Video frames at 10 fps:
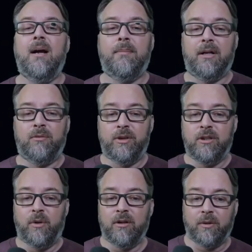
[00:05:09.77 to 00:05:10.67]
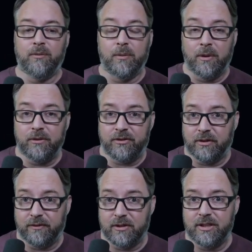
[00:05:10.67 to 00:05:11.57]
But when you want to run remote
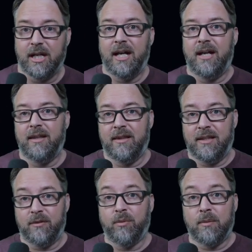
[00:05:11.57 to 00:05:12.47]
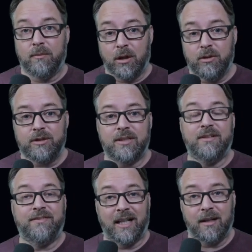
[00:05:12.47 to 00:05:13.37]
servers, the remote
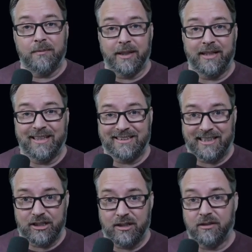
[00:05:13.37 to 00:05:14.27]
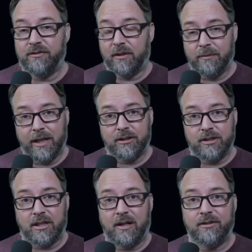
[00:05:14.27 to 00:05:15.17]
development extensions from
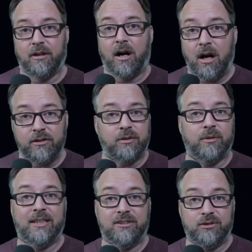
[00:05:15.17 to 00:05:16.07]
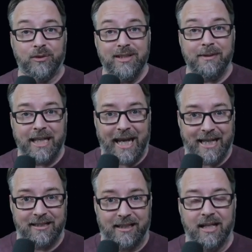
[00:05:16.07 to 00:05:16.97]
Microsoft are also extremely
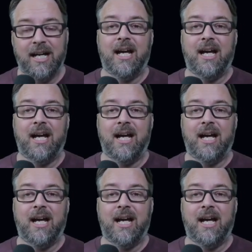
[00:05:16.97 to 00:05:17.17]
handy.